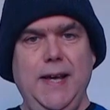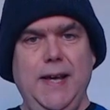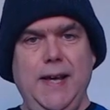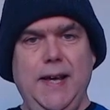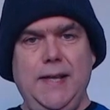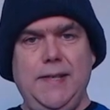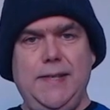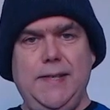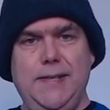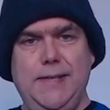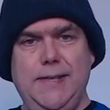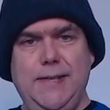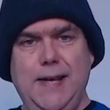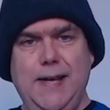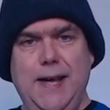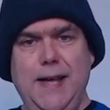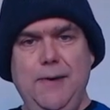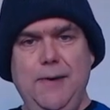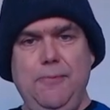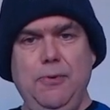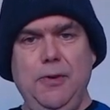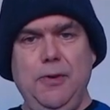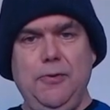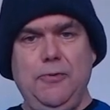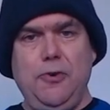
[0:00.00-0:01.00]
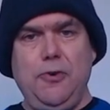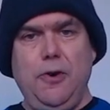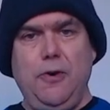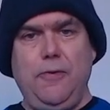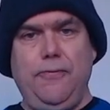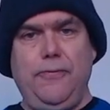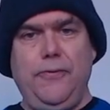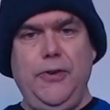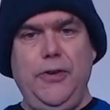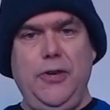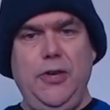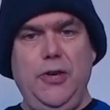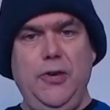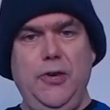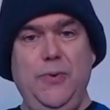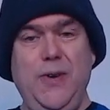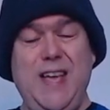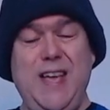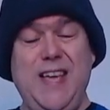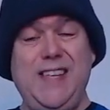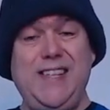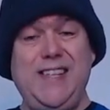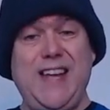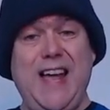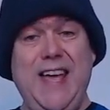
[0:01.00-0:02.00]
And today what I've got for you
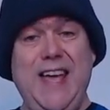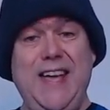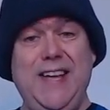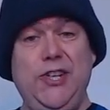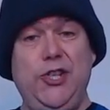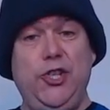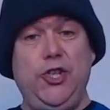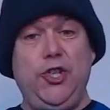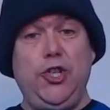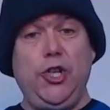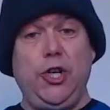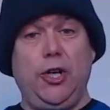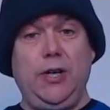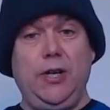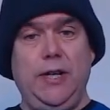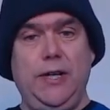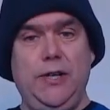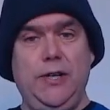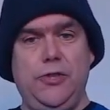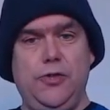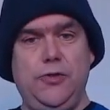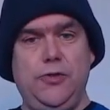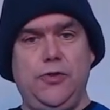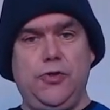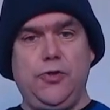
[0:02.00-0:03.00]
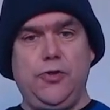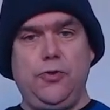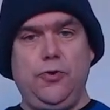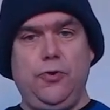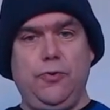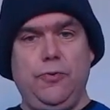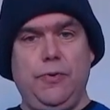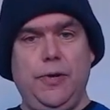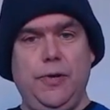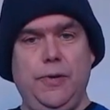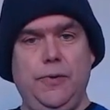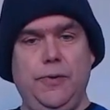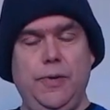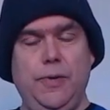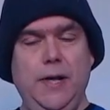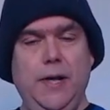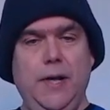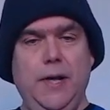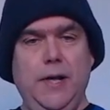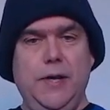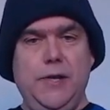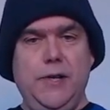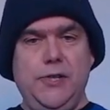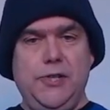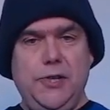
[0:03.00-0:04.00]
is a juggling tutorial.
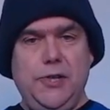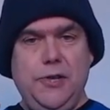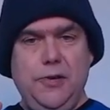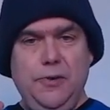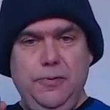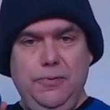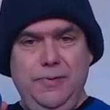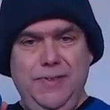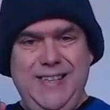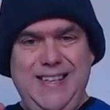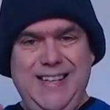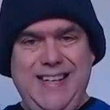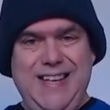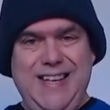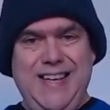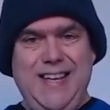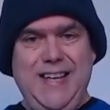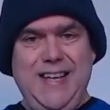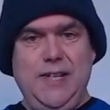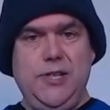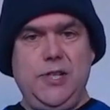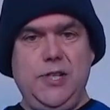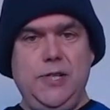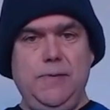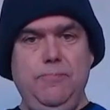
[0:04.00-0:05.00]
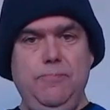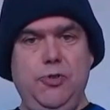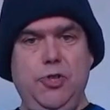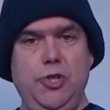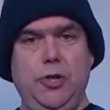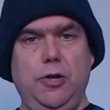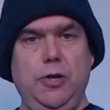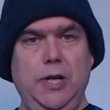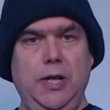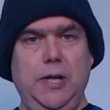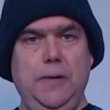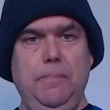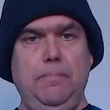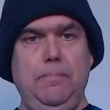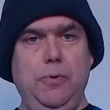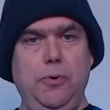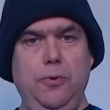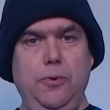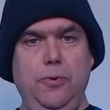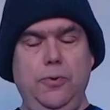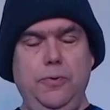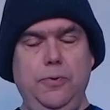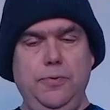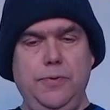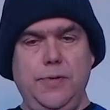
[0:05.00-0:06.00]
So you'll need some juggling
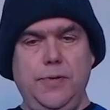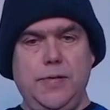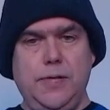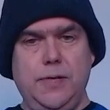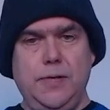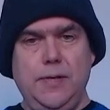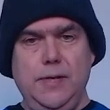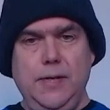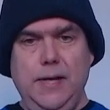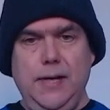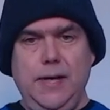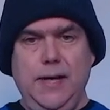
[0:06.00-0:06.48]
balls.